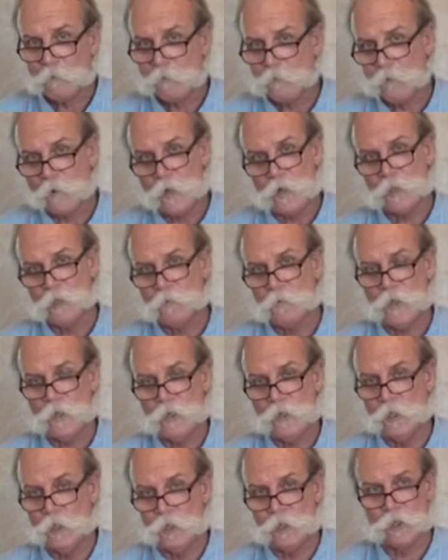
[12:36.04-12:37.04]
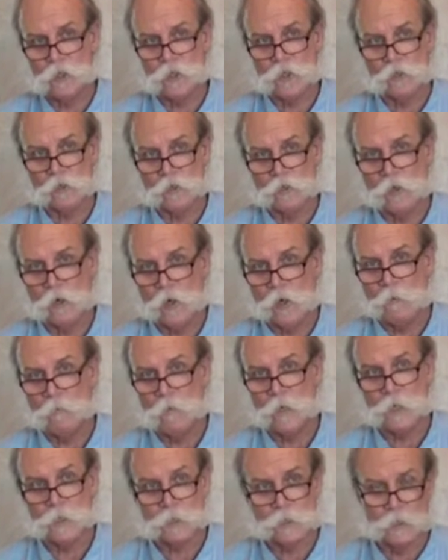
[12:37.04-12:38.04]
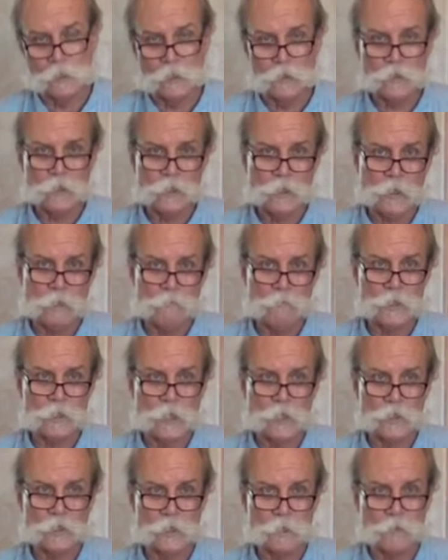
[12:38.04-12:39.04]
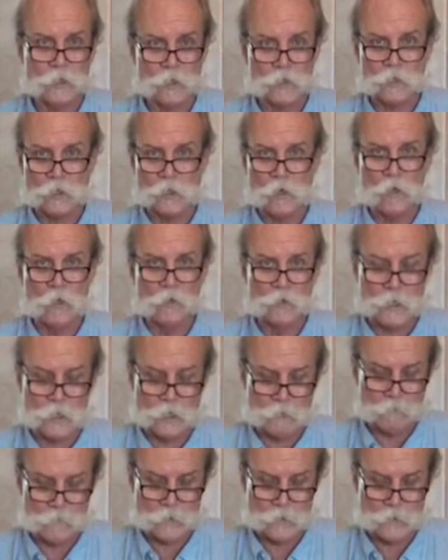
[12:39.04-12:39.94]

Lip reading: front of the unit is screwed on because the little clips that are supposed to hold it up